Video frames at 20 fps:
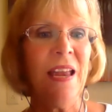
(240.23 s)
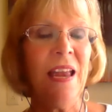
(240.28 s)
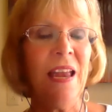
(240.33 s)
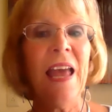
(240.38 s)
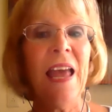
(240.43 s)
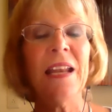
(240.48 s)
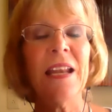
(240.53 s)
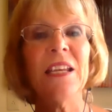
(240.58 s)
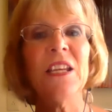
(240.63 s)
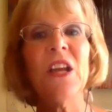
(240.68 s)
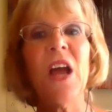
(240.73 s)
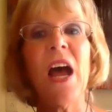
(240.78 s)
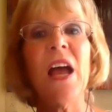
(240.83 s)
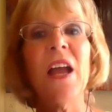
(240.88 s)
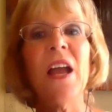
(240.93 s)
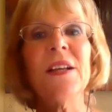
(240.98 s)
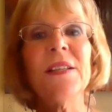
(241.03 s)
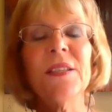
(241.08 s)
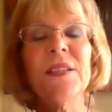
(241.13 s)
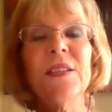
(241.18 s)
And I
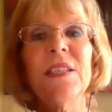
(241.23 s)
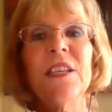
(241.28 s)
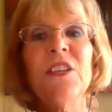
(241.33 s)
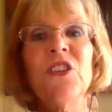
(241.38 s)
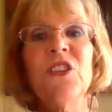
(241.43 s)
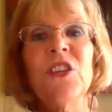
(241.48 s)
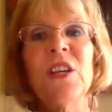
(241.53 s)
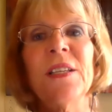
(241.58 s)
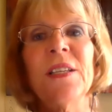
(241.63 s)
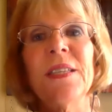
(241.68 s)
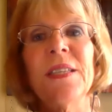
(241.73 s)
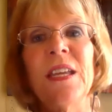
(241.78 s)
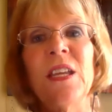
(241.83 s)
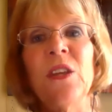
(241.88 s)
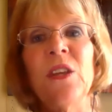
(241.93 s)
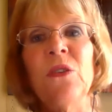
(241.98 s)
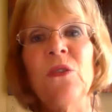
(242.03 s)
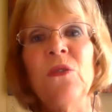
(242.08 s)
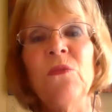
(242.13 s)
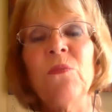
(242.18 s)
also suggest that
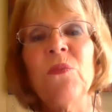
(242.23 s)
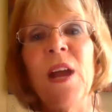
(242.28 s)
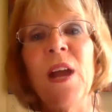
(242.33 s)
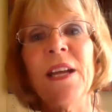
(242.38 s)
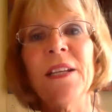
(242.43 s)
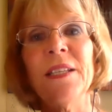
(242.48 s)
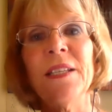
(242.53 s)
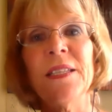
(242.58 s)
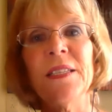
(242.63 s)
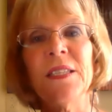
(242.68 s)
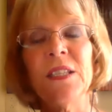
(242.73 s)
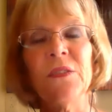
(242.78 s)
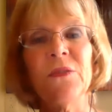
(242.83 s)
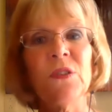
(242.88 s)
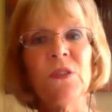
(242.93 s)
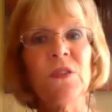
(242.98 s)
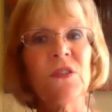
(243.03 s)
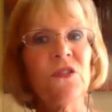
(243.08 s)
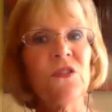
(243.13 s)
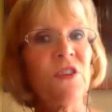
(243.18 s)
you practice
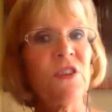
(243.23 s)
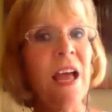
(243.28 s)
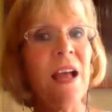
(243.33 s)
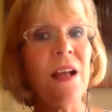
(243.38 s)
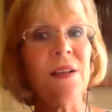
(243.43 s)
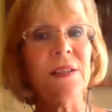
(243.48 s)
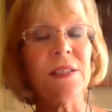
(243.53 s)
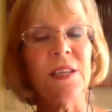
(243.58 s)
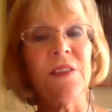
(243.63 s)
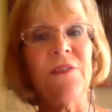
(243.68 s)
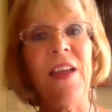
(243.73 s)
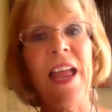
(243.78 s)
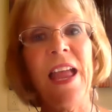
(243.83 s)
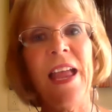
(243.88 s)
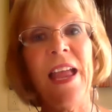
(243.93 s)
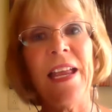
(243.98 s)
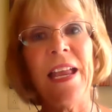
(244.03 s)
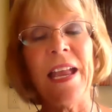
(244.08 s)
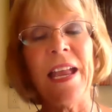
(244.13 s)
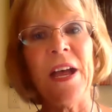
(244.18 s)
different styles of
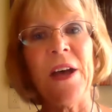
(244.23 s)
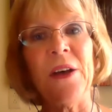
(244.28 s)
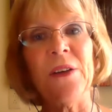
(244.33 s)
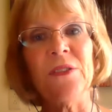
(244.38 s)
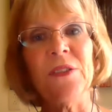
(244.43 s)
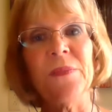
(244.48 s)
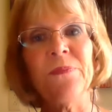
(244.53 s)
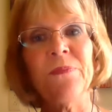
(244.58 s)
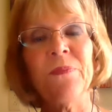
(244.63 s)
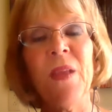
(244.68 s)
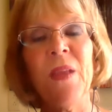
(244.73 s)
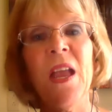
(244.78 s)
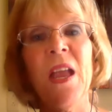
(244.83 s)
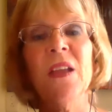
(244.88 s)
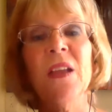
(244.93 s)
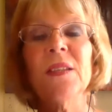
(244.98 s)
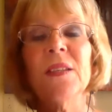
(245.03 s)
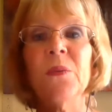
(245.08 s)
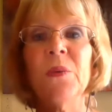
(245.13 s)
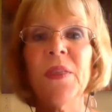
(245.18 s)
hanging out.
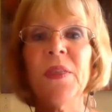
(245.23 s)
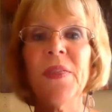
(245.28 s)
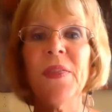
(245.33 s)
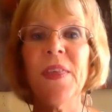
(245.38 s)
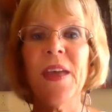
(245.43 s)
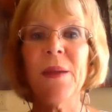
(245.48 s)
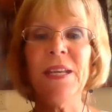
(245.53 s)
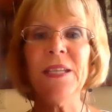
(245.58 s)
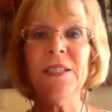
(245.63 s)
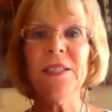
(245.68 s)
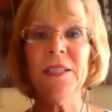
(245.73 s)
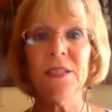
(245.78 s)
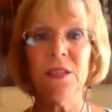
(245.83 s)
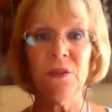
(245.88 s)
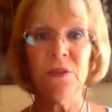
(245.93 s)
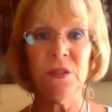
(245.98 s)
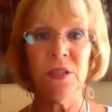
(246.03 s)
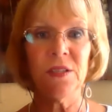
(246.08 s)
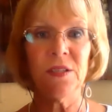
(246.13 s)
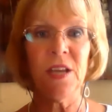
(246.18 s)
So what that means is
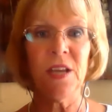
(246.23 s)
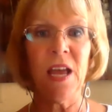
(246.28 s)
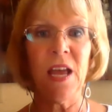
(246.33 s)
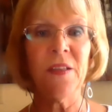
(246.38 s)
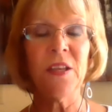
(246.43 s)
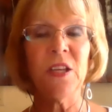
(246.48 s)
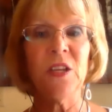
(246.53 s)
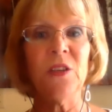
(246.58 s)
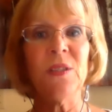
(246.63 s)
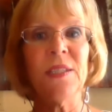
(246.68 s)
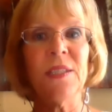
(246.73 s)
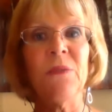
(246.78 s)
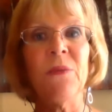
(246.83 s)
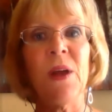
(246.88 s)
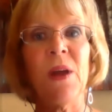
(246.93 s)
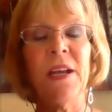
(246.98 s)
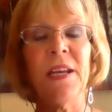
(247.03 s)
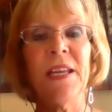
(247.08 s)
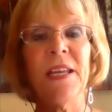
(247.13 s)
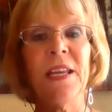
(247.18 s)
there's a style that you see
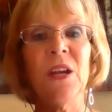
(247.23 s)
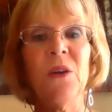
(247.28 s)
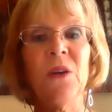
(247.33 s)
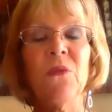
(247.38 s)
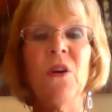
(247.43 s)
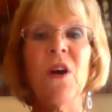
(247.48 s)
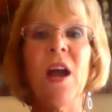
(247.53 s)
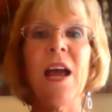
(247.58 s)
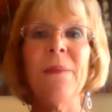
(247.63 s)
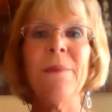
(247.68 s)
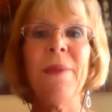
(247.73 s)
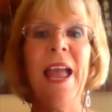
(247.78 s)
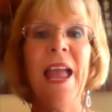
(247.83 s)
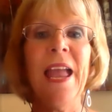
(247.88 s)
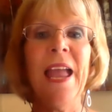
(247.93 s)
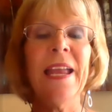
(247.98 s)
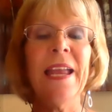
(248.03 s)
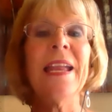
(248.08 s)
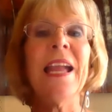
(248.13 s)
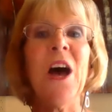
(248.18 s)
right here where I'm
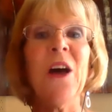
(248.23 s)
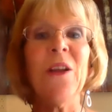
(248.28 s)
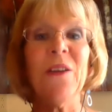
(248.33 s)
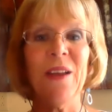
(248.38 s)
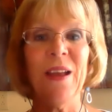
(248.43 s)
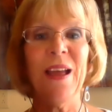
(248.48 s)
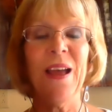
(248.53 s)
hanging out